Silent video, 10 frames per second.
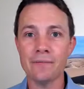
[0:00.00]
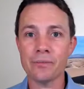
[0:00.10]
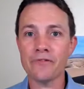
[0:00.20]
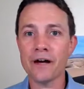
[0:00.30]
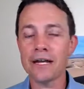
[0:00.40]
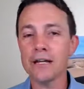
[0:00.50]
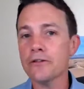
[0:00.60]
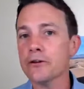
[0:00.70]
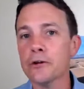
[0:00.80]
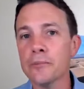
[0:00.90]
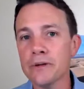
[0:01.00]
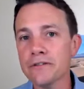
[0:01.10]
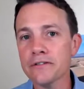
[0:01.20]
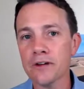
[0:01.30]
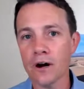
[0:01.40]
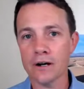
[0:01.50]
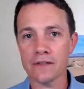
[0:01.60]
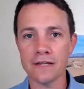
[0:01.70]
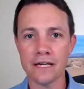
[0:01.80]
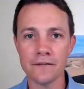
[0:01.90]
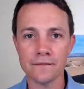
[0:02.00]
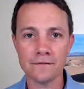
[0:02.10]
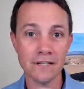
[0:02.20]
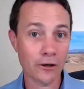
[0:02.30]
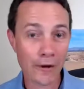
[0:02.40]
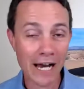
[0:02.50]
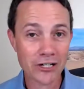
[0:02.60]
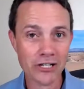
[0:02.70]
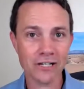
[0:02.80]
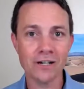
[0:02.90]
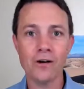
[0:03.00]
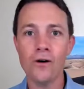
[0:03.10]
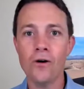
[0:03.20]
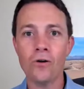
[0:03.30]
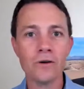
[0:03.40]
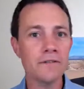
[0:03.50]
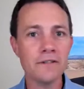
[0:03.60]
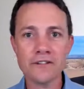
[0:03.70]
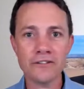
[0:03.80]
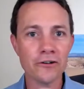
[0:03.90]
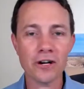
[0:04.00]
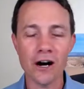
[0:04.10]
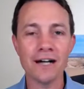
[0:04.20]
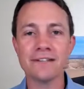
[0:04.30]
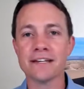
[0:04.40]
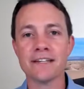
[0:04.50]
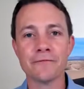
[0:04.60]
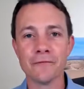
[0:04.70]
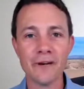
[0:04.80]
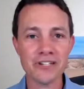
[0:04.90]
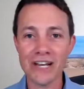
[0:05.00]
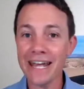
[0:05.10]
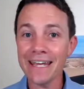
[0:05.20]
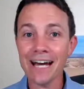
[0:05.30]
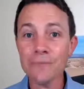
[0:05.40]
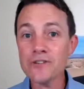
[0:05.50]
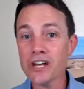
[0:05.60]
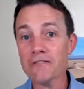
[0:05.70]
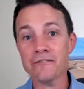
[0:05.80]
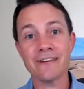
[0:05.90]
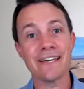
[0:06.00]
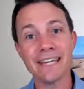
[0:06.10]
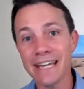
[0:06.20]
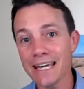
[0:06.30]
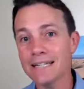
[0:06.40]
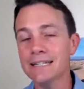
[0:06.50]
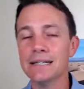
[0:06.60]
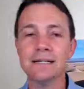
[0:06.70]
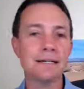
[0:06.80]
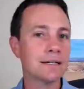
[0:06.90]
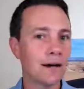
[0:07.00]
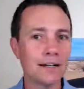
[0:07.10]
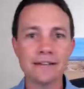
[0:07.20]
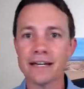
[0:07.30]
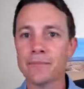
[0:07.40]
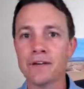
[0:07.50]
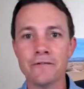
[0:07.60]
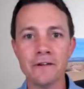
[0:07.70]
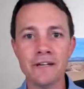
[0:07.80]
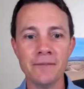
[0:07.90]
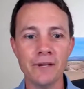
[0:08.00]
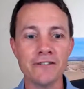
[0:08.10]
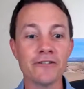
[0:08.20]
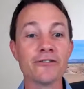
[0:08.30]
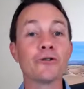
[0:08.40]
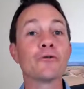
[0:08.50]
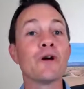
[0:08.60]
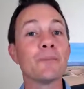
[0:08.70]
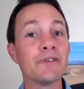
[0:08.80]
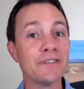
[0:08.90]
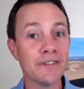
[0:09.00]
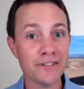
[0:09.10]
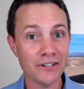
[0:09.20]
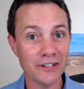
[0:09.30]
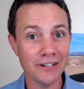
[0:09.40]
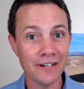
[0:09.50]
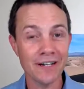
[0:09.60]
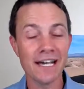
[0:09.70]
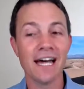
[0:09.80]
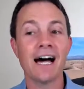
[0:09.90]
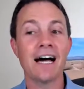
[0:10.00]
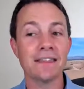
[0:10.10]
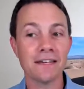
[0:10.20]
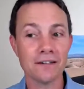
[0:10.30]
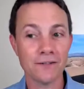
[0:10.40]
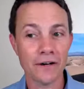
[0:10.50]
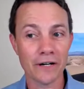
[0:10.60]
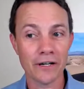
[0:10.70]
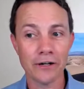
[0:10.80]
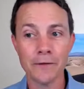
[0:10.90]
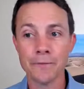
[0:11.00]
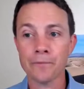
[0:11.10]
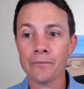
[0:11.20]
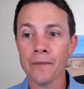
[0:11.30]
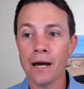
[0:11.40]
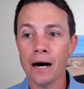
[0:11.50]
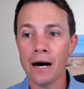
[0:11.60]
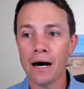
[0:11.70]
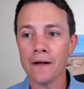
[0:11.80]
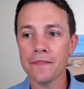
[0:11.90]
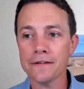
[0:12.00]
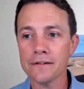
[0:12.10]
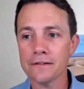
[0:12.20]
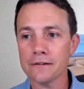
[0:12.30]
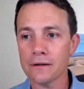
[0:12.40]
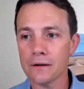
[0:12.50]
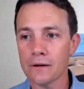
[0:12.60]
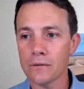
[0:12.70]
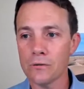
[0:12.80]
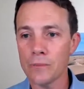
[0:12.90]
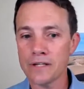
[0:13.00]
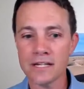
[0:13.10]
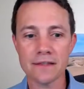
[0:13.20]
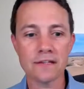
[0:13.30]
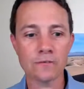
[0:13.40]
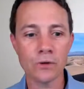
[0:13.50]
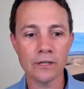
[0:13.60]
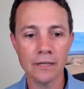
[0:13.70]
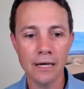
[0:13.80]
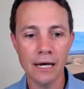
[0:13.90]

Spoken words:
providing either your business card at the end of the interaction or even just your contact information. Hey, I'm Jeff. And again, contact me if you need me. So the repetition, I think, is very good. Rupesh had this one.